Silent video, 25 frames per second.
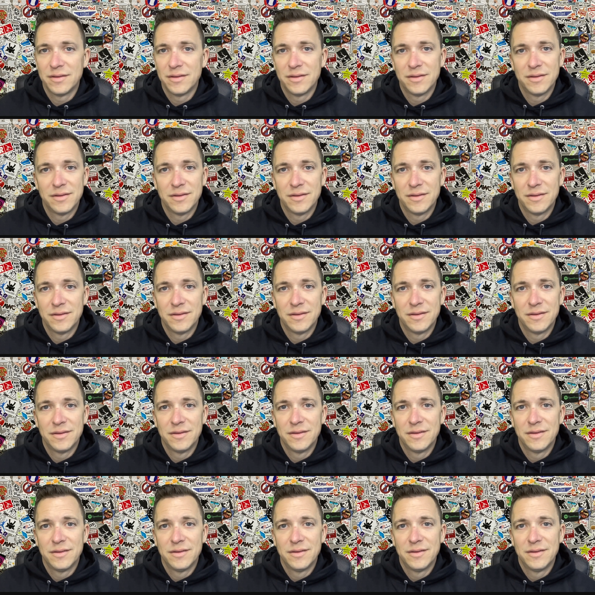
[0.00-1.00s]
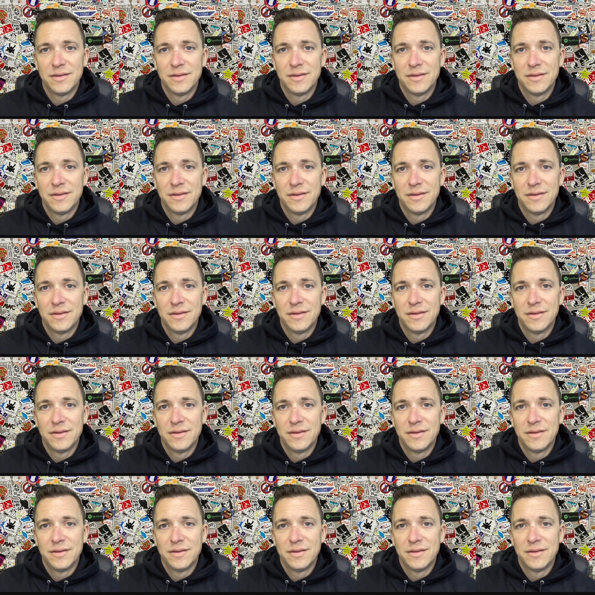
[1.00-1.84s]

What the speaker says: [no speech]